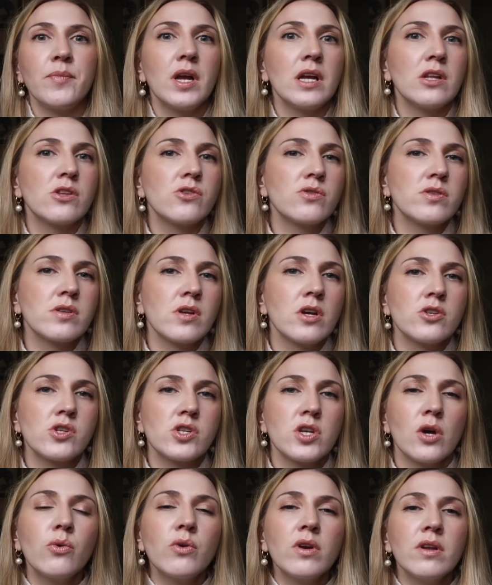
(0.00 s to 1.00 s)
It's
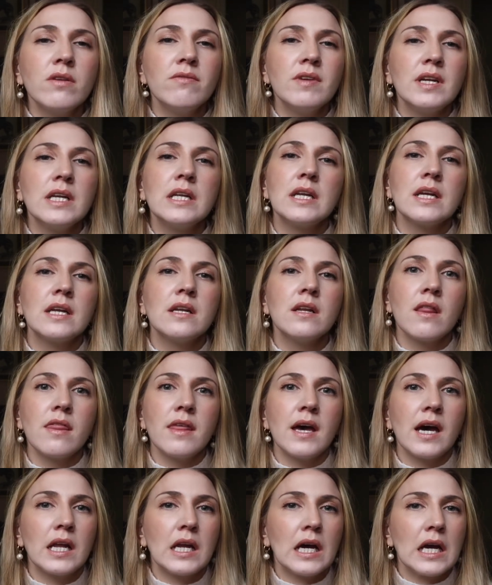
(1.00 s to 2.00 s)
so convenient
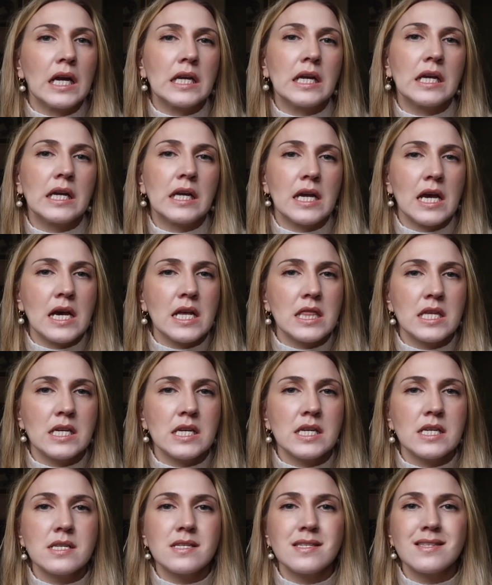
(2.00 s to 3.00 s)
that I can get
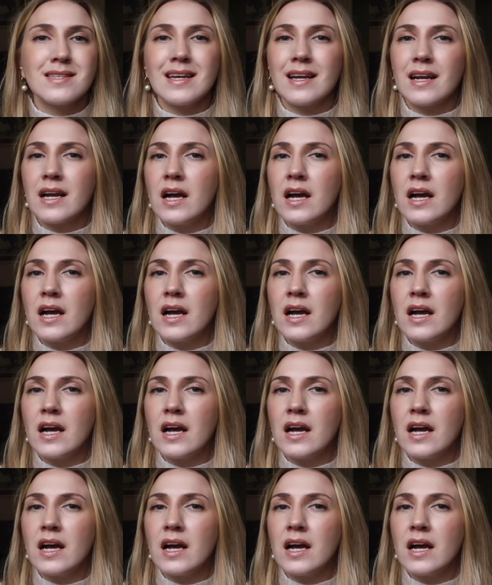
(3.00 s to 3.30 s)
this